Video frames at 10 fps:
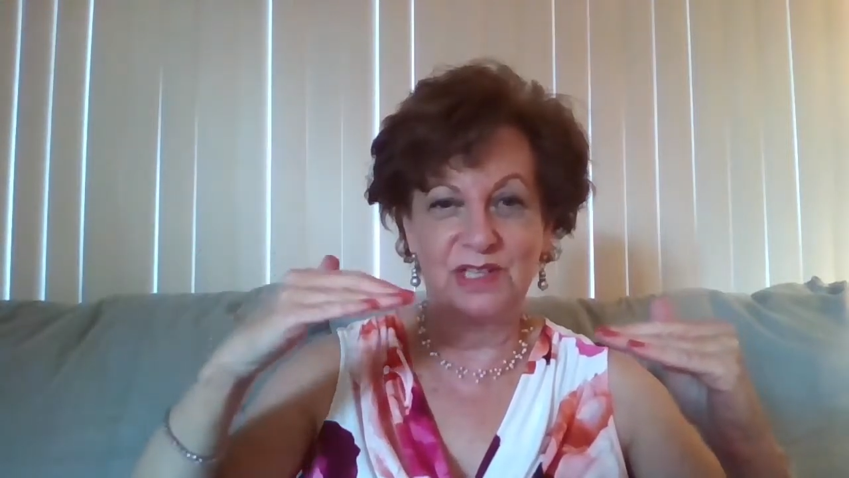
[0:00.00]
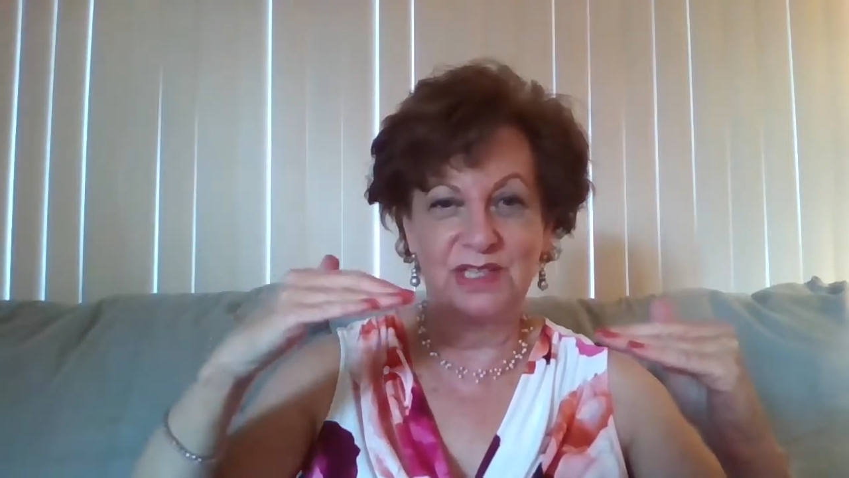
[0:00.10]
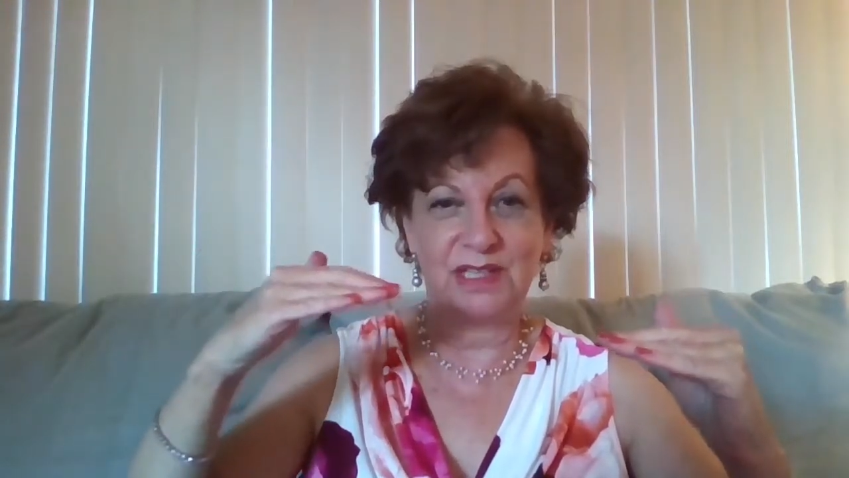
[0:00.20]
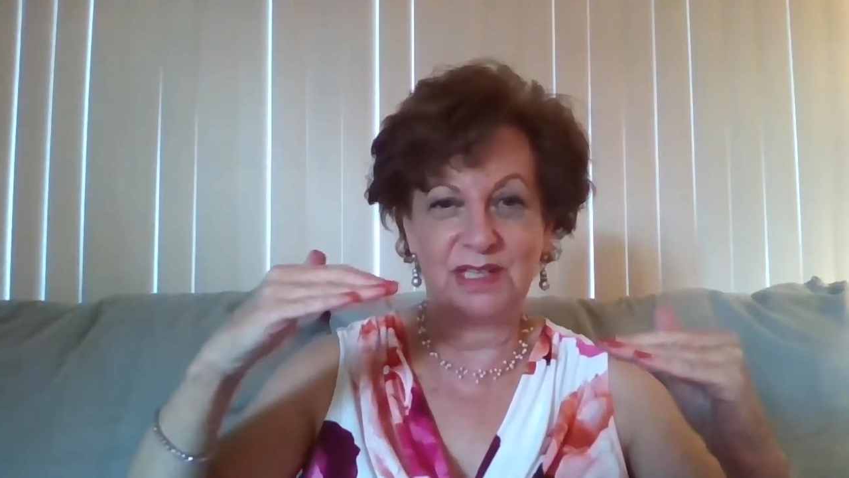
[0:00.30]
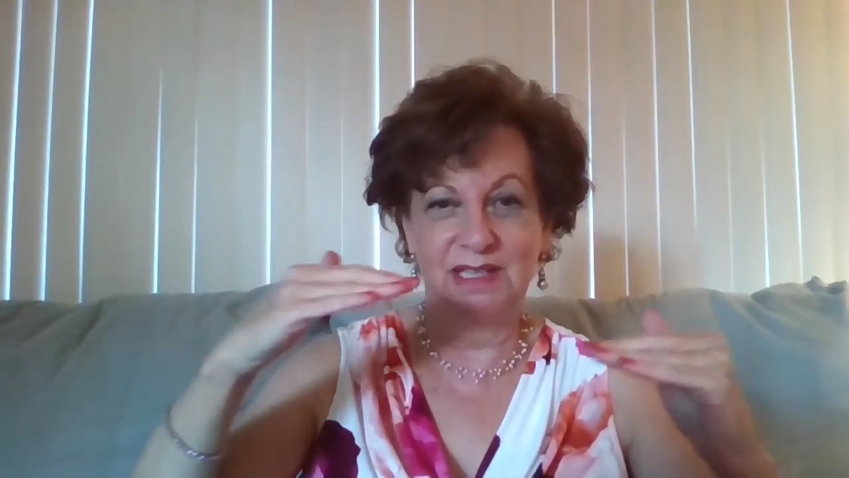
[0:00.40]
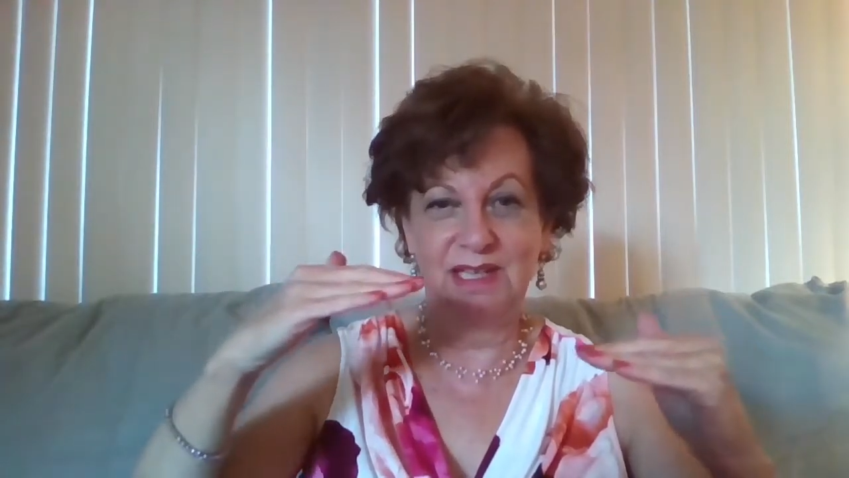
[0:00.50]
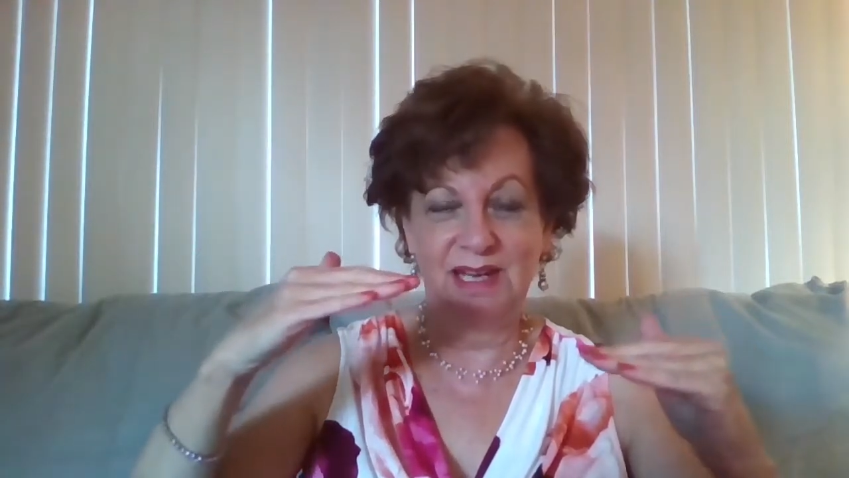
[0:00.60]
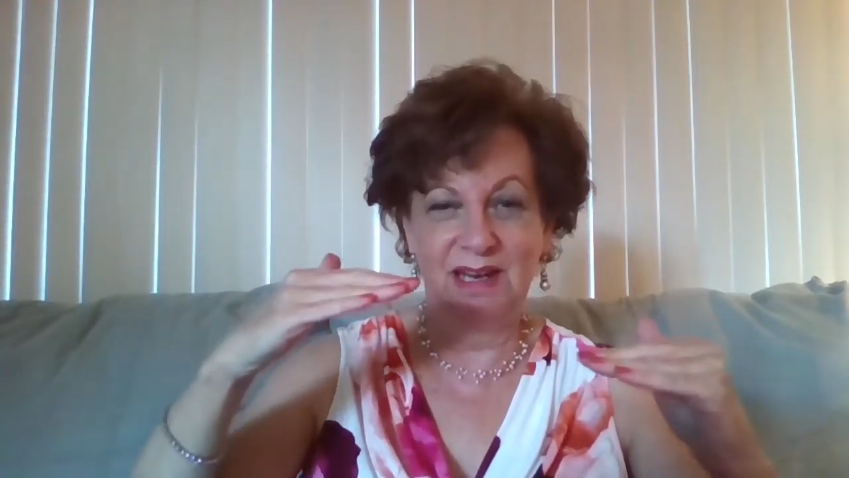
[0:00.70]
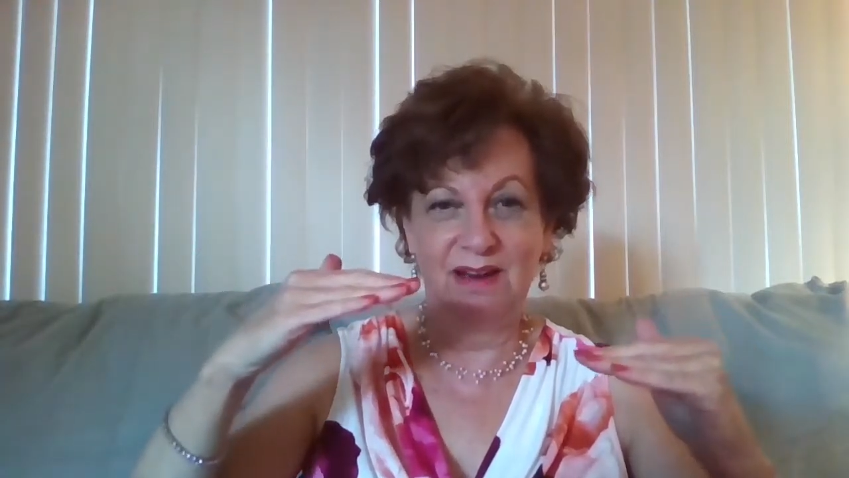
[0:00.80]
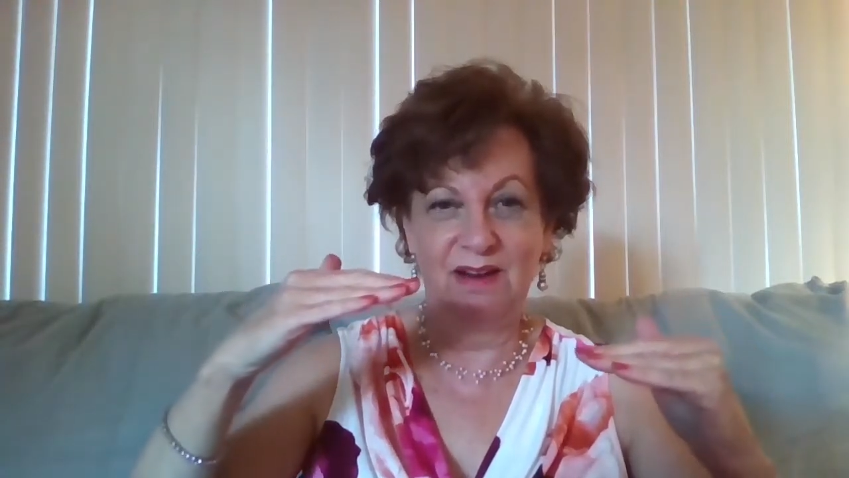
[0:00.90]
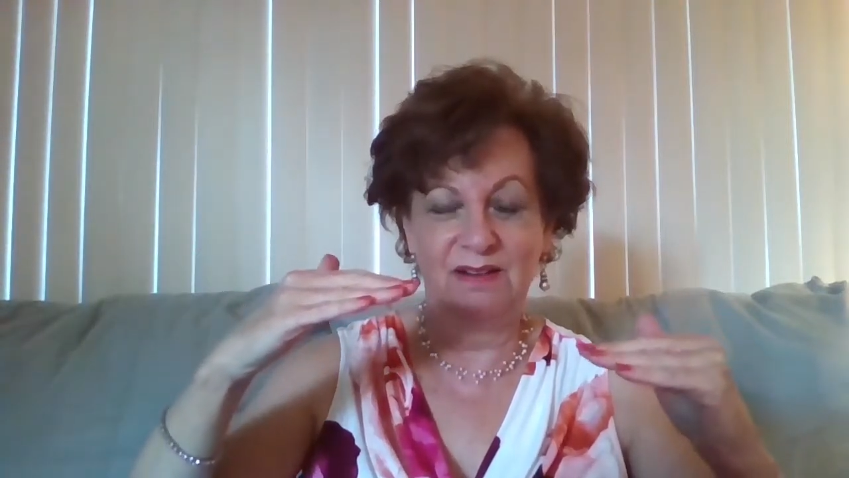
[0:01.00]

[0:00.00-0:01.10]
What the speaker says: is here,